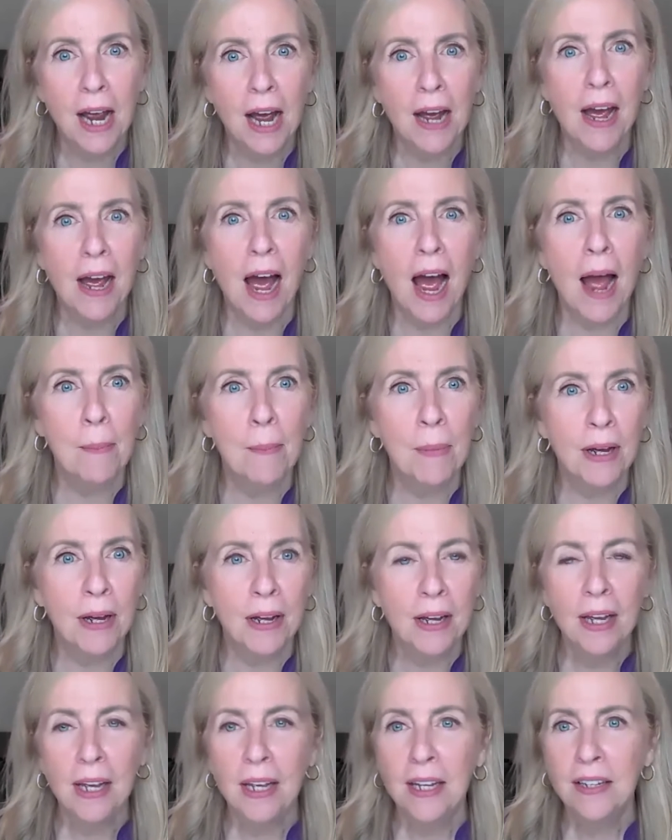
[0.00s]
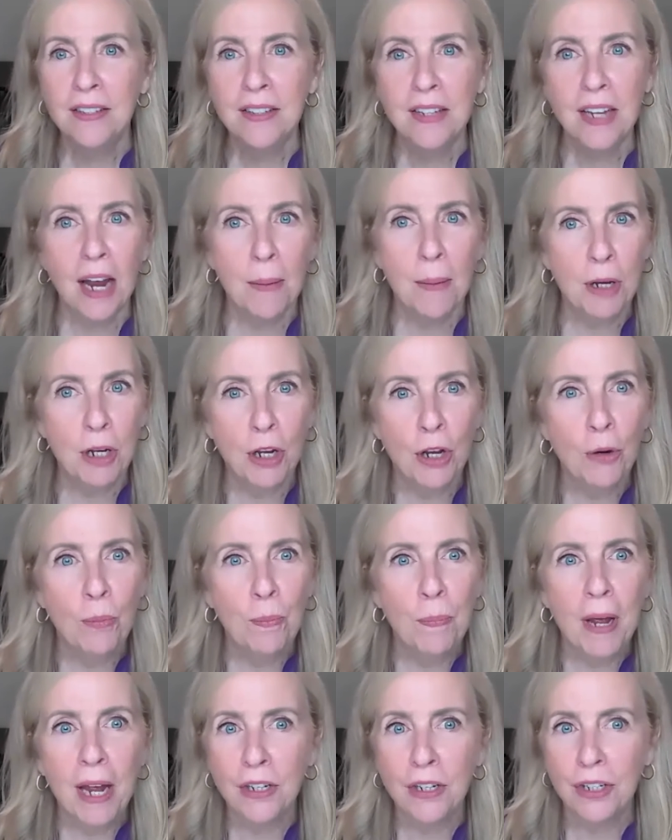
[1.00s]
I'm a new
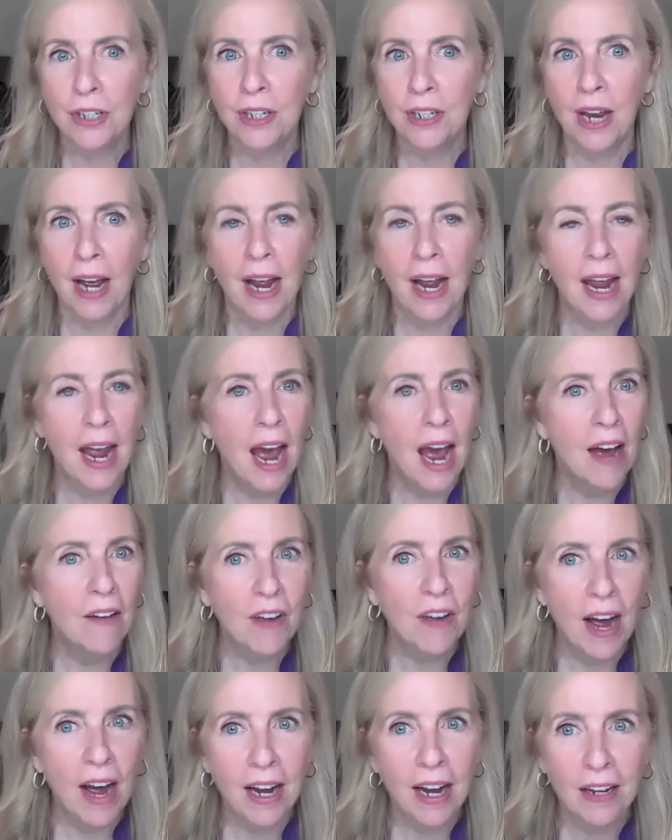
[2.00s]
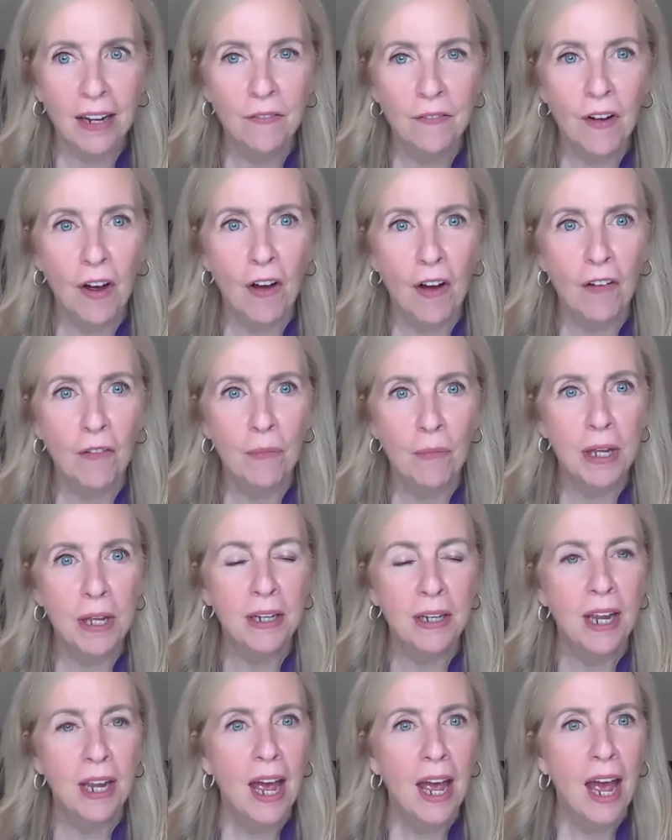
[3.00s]
patient. I have eye involvement.